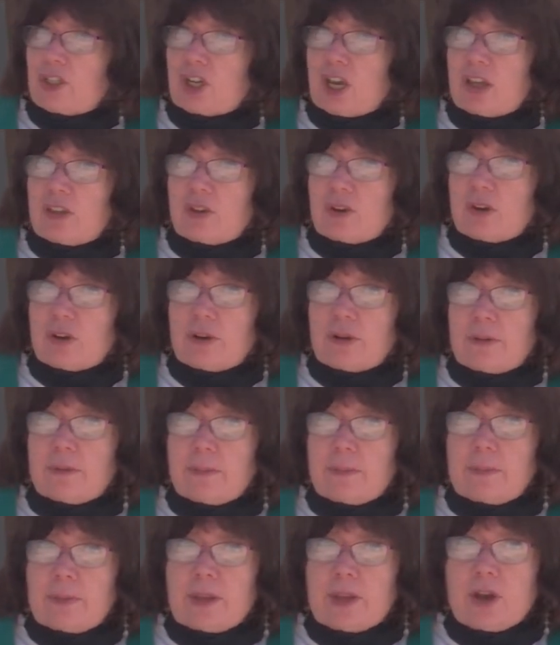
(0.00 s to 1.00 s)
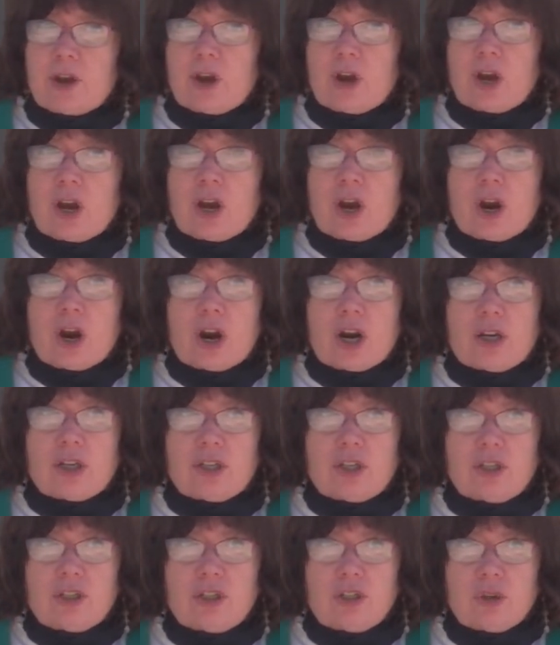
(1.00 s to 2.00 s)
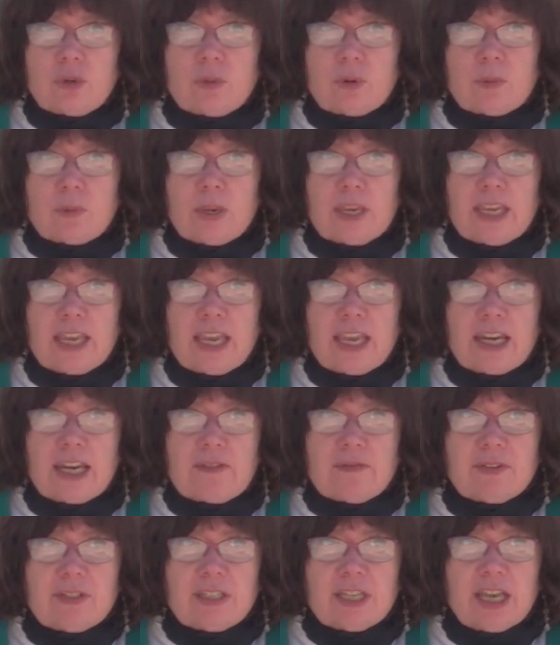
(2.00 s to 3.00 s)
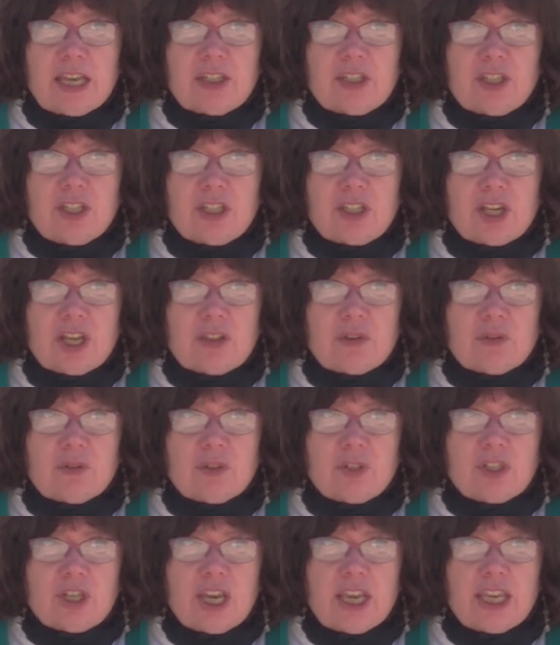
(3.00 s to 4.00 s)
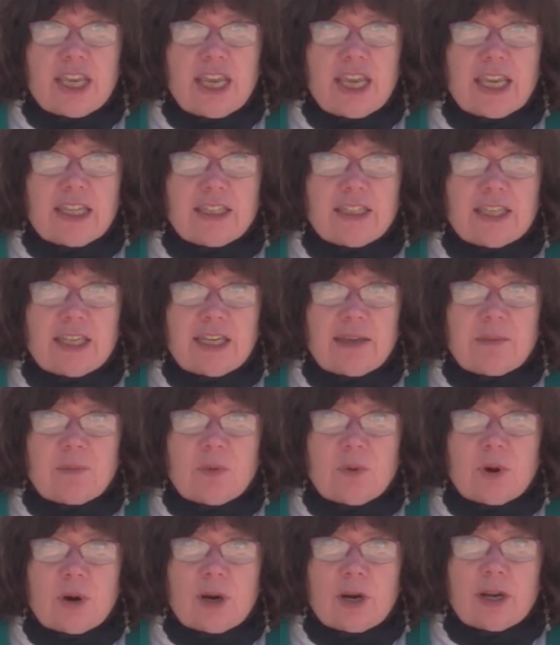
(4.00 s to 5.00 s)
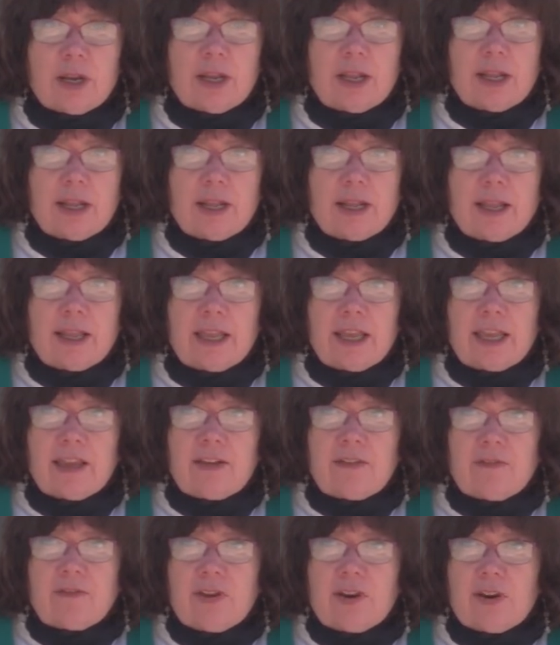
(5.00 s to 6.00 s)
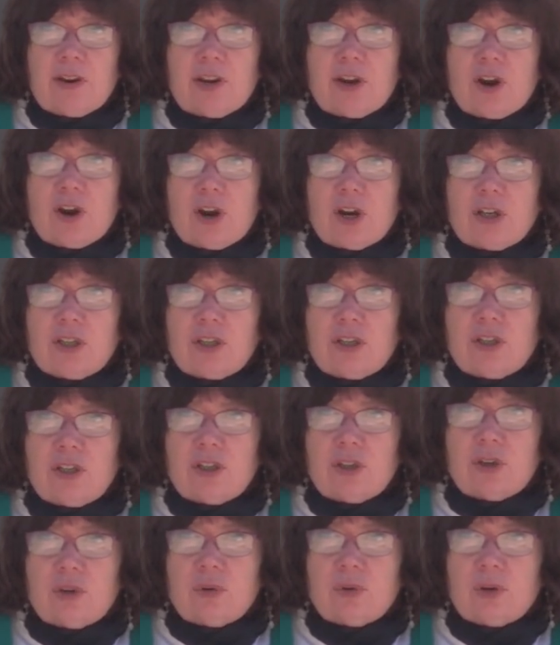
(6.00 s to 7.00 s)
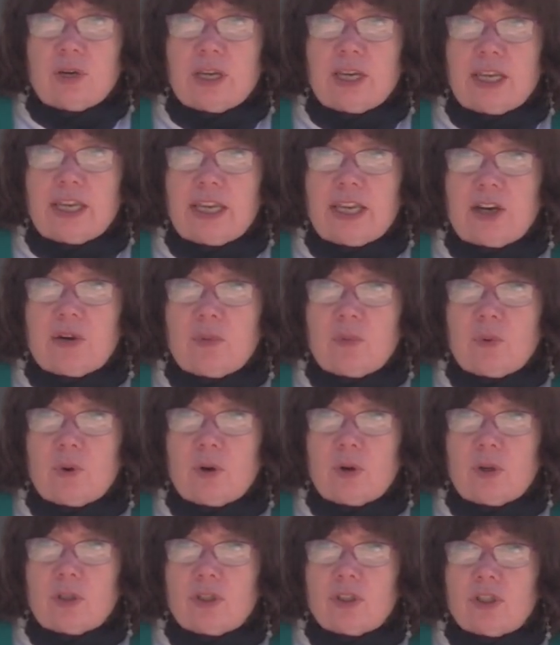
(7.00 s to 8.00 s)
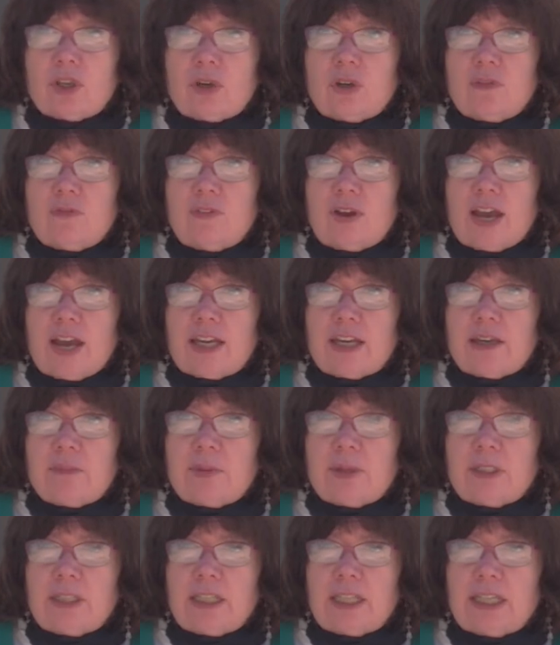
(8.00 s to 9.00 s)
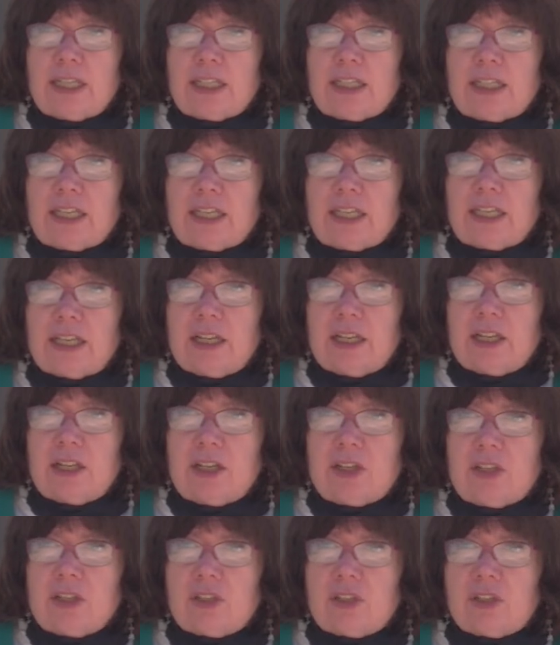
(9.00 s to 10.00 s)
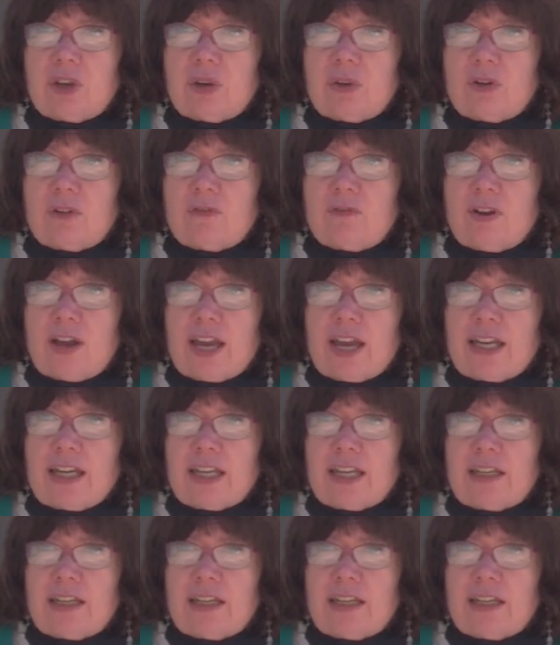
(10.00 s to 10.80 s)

other. Hard to do when we can't even touch each other and shake hands anymore. Very hard to do in a world so divided politically, so divided